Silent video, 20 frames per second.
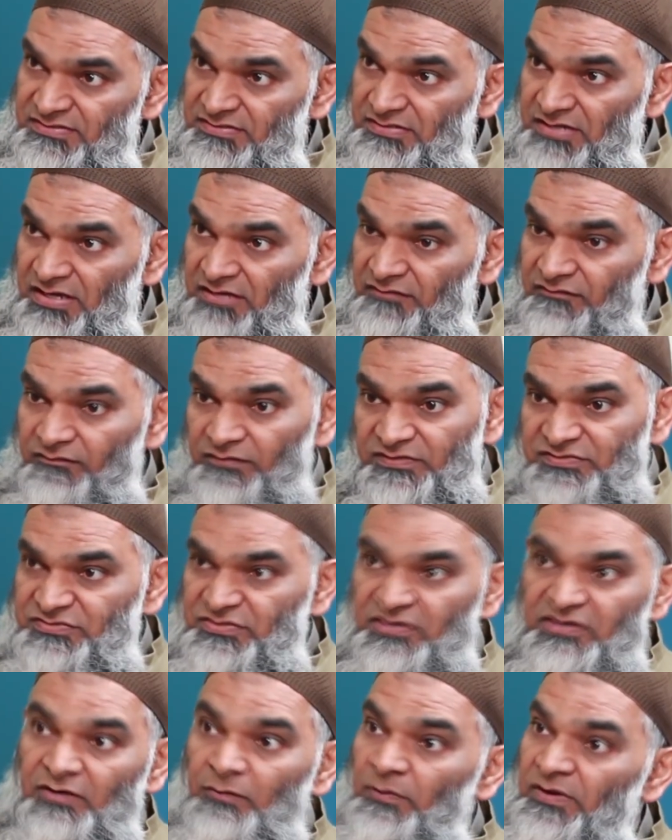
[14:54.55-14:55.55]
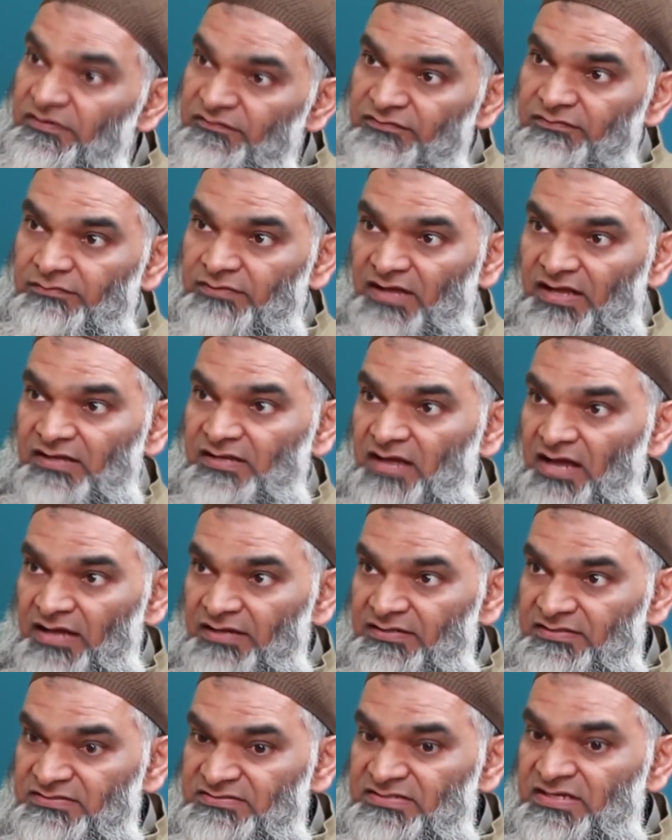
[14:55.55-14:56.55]
And, and if we turn away from that
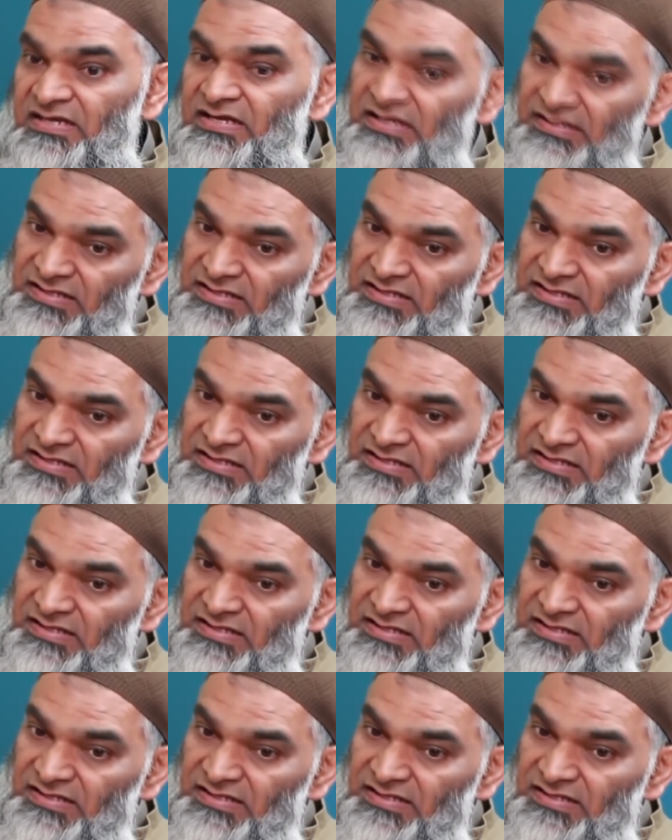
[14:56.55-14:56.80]
guidance,